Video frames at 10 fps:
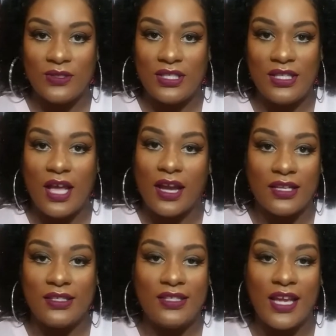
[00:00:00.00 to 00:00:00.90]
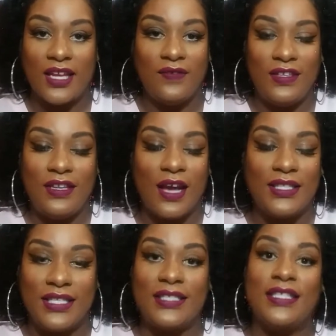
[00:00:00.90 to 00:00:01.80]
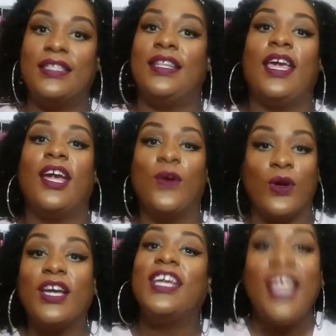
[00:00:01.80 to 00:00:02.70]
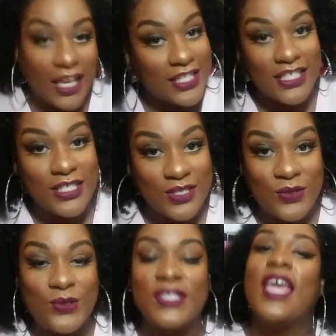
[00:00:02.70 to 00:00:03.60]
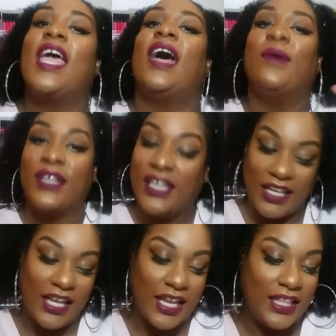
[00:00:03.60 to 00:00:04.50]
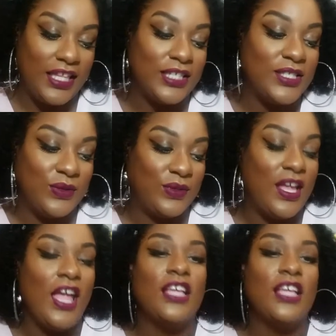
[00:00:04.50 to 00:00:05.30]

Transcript: those negative nonsense into the air. We're gonna get into the twos and we're gonna get in there soon.